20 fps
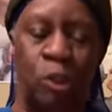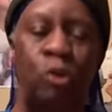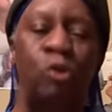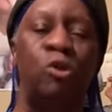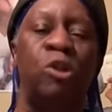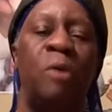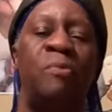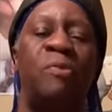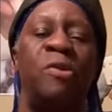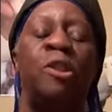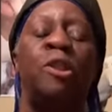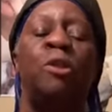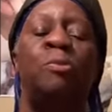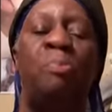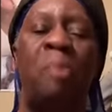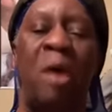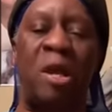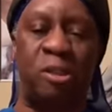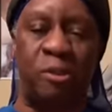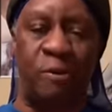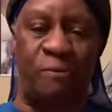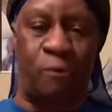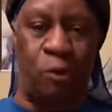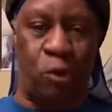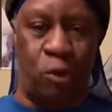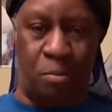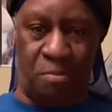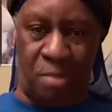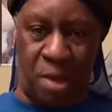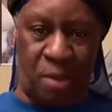Do something special
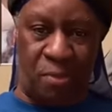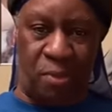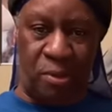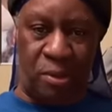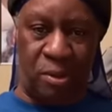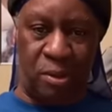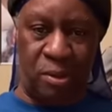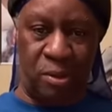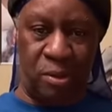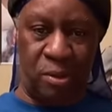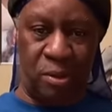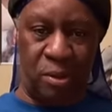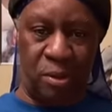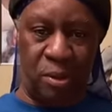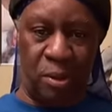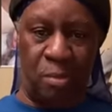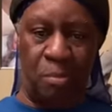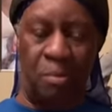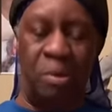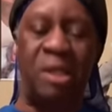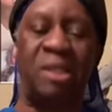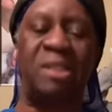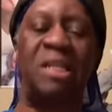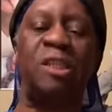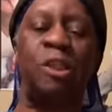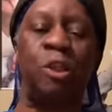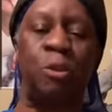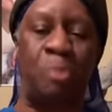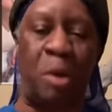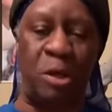for your mother because
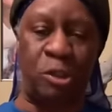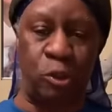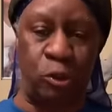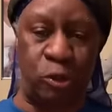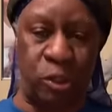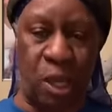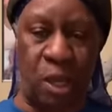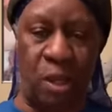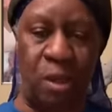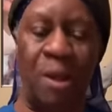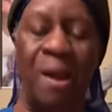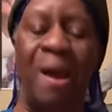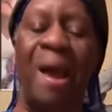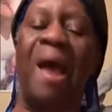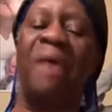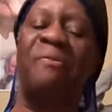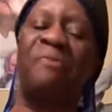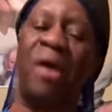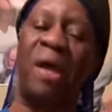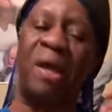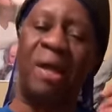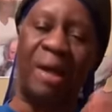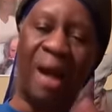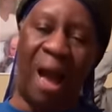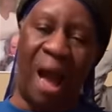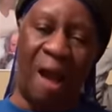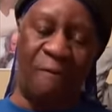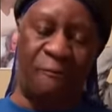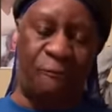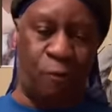that's a special day. And thank
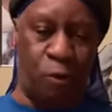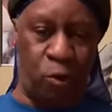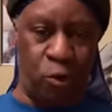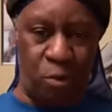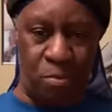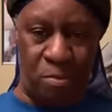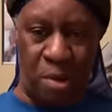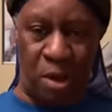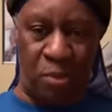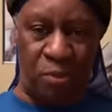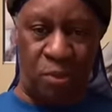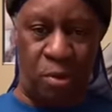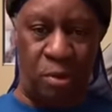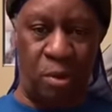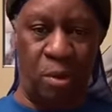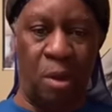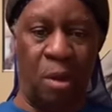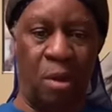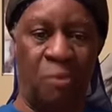God for your mother.